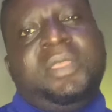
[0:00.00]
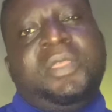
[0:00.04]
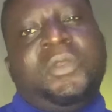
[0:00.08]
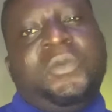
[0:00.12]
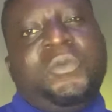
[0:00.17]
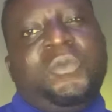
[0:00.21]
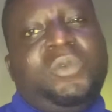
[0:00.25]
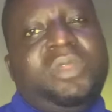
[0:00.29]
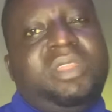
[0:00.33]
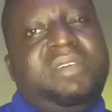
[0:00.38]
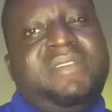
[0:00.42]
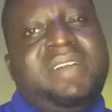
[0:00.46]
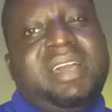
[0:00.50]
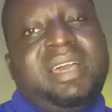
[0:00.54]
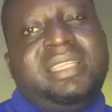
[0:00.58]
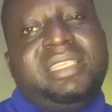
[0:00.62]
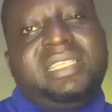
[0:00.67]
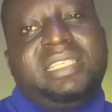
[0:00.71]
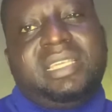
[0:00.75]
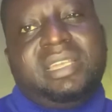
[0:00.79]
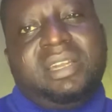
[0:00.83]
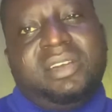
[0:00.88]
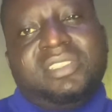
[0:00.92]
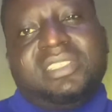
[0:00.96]
Whenever the
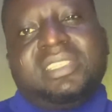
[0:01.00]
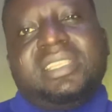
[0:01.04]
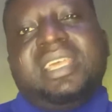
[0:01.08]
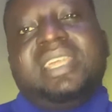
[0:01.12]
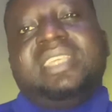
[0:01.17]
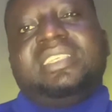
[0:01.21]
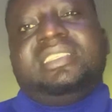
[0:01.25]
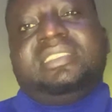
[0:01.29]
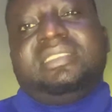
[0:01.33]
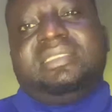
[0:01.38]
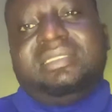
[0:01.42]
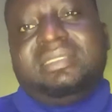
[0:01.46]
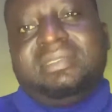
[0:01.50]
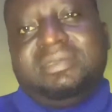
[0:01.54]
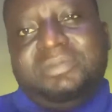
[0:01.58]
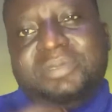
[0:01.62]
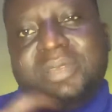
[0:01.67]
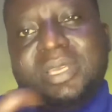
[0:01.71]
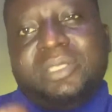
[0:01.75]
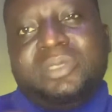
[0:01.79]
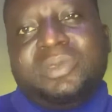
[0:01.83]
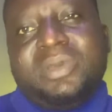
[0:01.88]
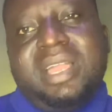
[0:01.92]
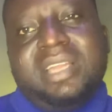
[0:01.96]
consular is trying
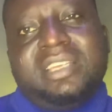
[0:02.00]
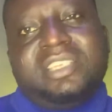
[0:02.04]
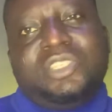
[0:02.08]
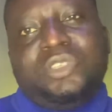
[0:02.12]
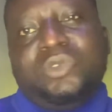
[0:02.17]
to ask